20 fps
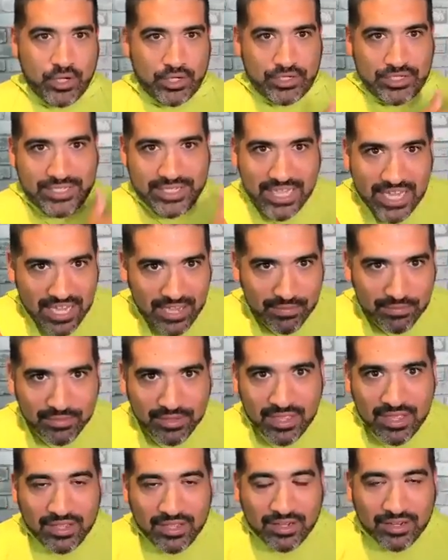Your team
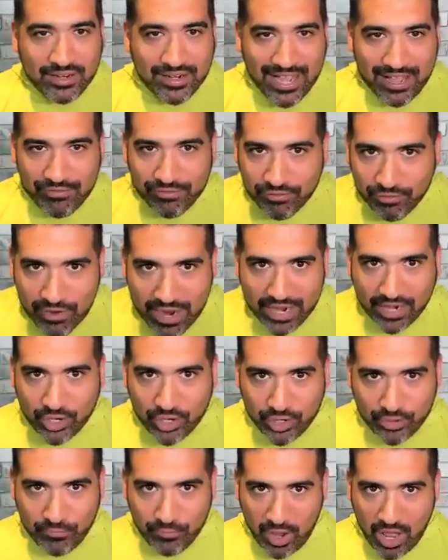could have
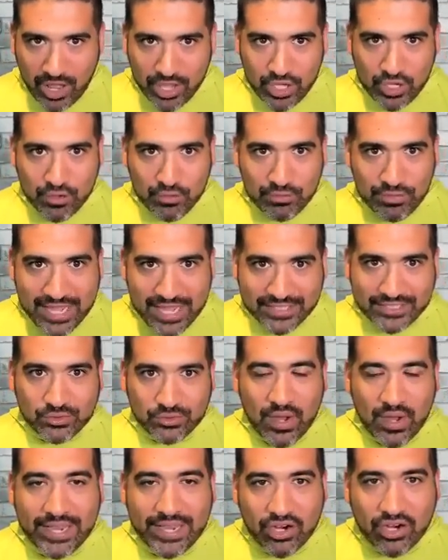record volume. That's
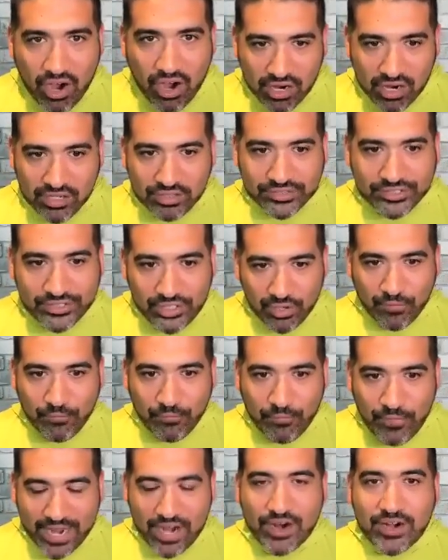why Carl's so
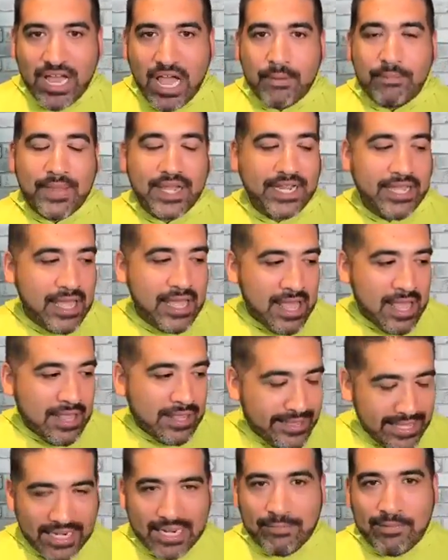fired up. Like,
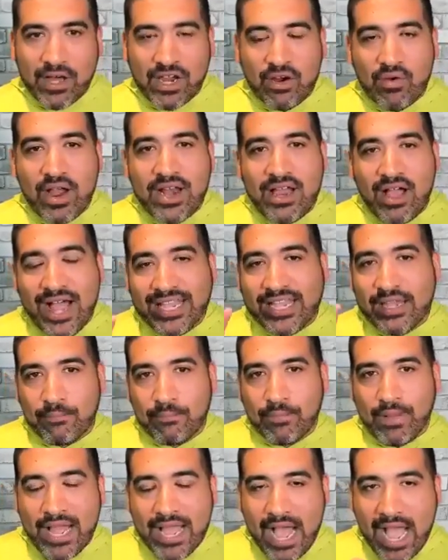think about it right now.
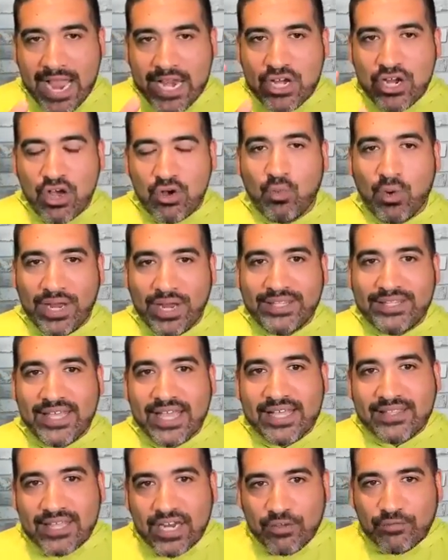I know one
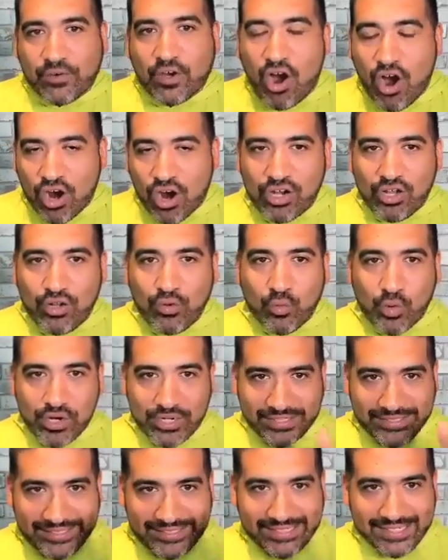thing, that if Carl were
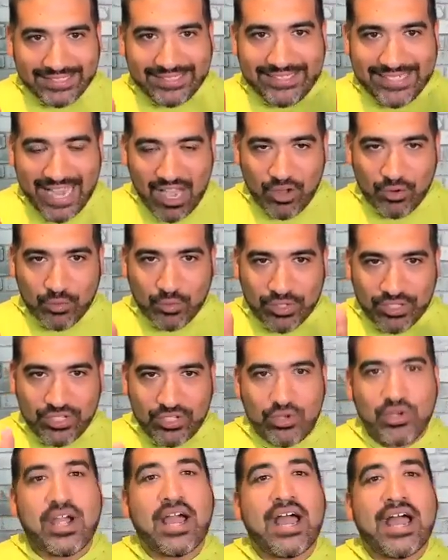to sit down with
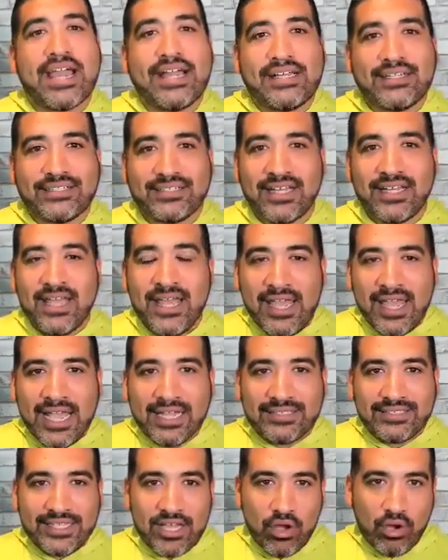you guys
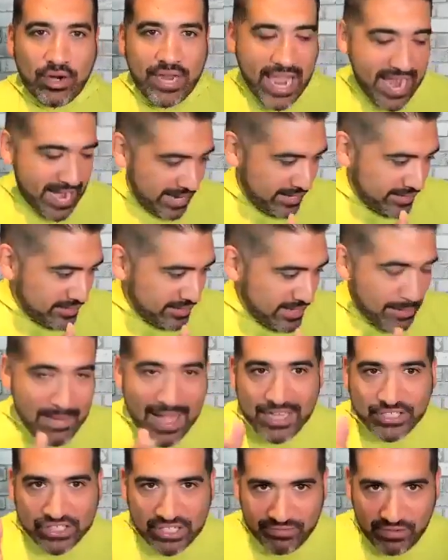and say, okay,
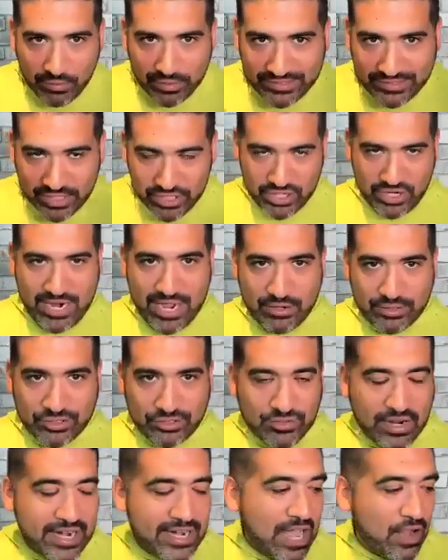imagine if he was in your
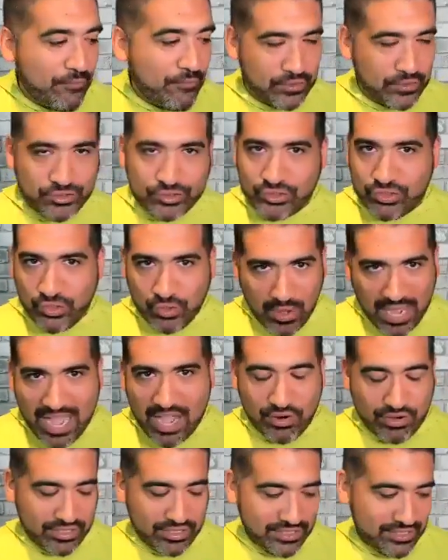house right now for 2
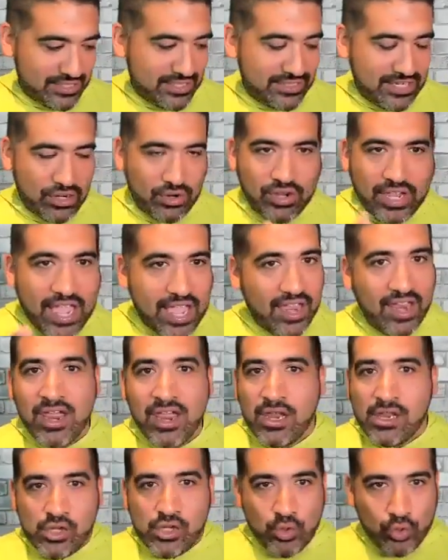hours and he said, okay,
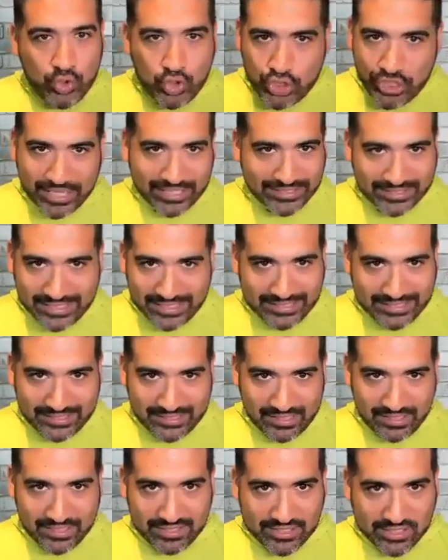you just
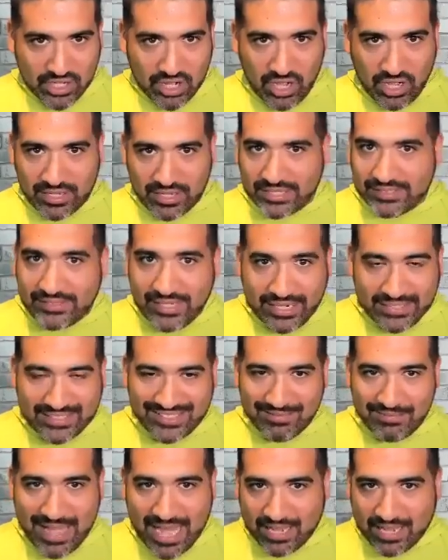listened to this call. Let's take
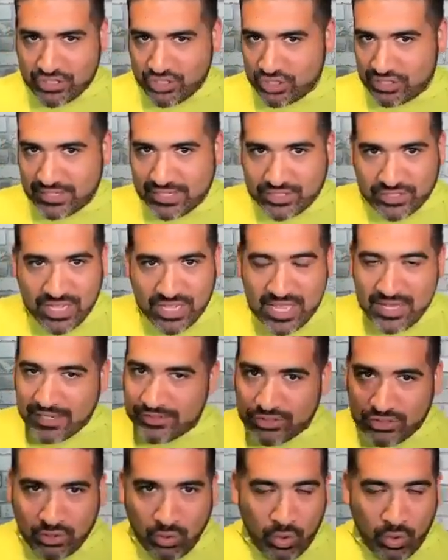some action. Let's
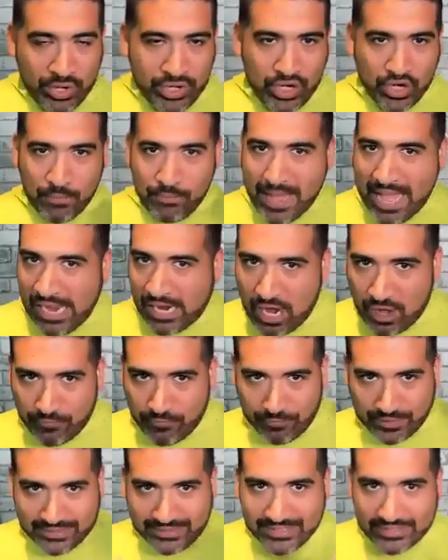go in your back
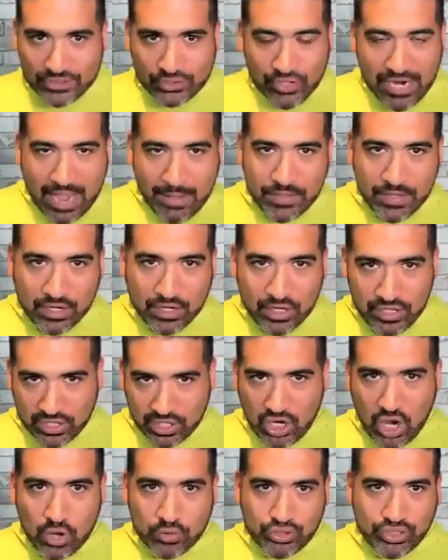office. Let's grab
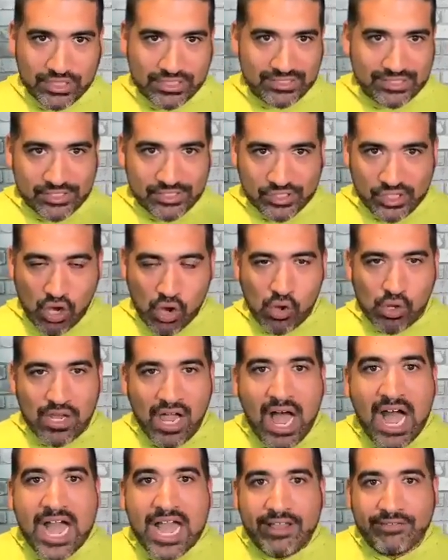the coaches. Let's go
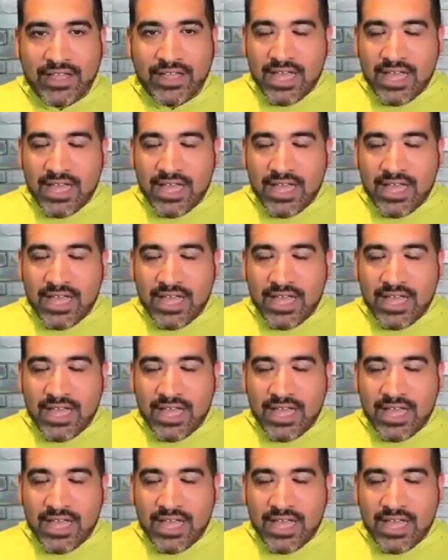live.